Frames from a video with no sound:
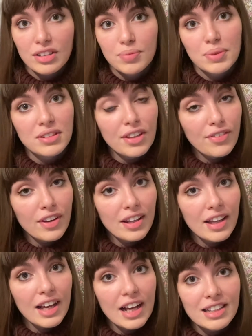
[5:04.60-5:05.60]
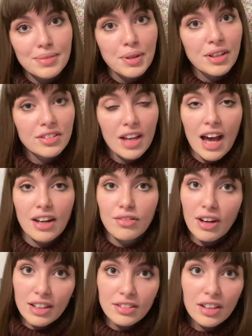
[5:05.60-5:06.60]
specifically is because I had
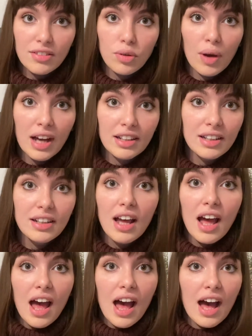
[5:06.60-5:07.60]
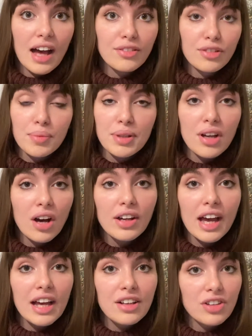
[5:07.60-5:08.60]
a relative who had it, and from a
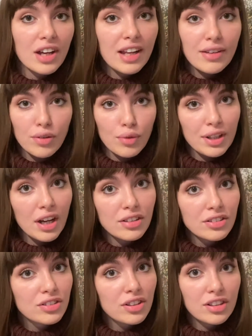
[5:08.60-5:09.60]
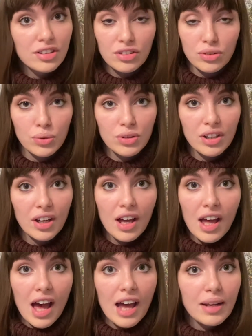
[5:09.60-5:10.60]
young age I never really understood the
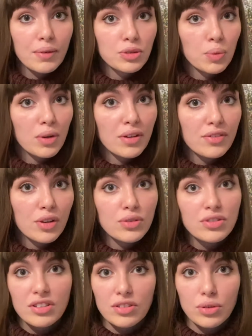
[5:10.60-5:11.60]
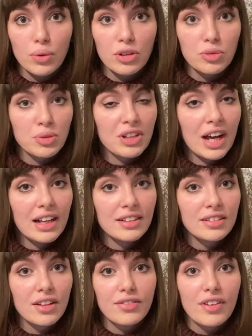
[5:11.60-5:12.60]
disorder, and it was one of those disorders which
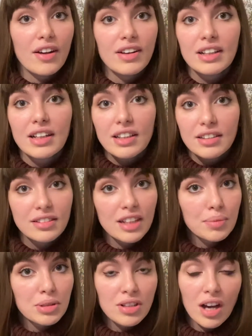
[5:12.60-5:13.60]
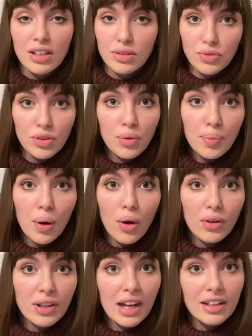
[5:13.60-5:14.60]
has a very stigmatized view
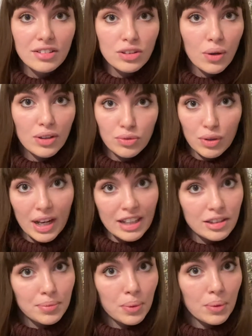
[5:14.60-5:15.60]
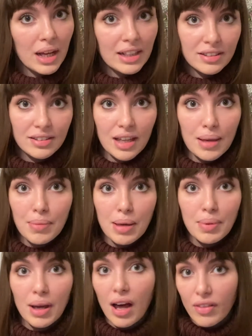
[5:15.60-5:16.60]
upon, and it's not as relatable as, say,
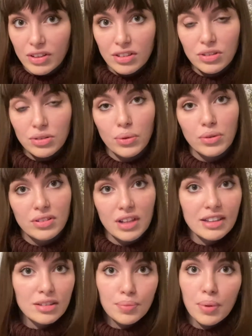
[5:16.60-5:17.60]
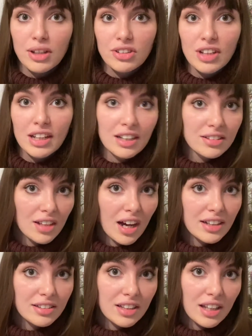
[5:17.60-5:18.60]
maybe other disorders like depression and
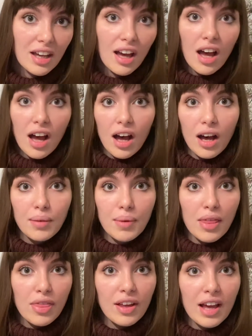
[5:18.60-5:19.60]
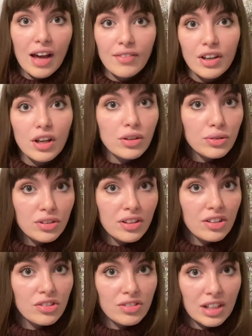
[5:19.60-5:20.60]
anxiety. I think having
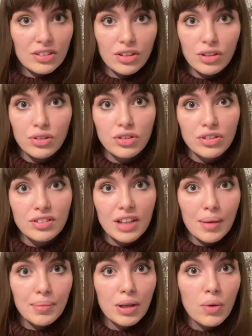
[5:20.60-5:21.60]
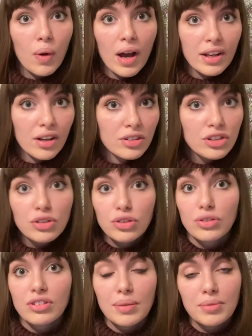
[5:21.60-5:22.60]
hallucinations and delusions can be quite an
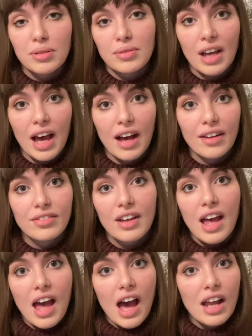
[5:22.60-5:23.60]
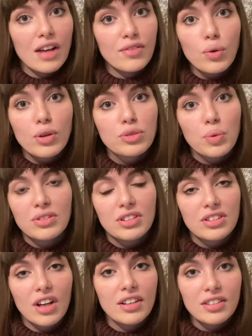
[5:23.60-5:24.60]
unusual symptom to have, and I've always
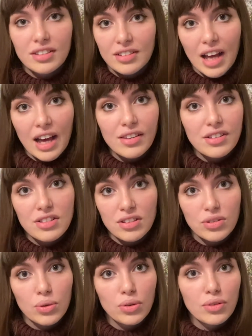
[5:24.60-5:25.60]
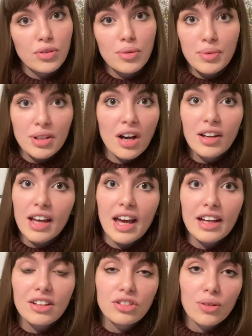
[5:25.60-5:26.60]
wanted to understand this disorder from a young
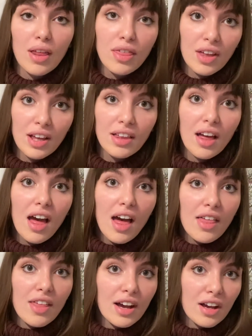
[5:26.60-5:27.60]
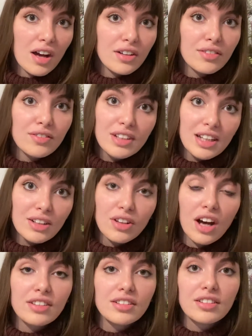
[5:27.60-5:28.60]
age. So I think that kind of need
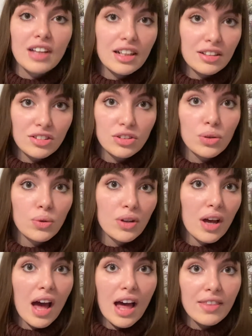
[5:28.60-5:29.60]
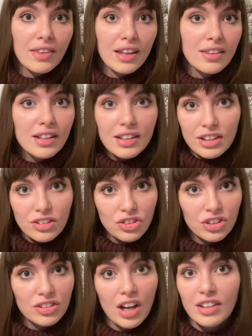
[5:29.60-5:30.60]
to understand the disorder, and then the need to
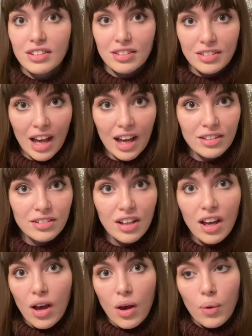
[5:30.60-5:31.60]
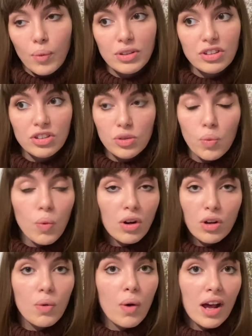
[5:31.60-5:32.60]
just understand, which is
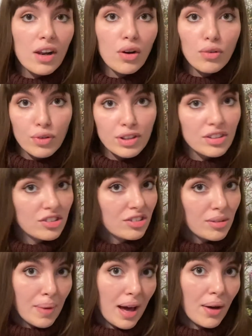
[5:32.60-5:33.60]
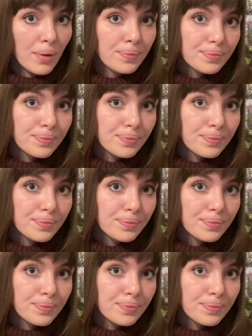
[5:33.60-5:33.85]
what quite a lot of research is about,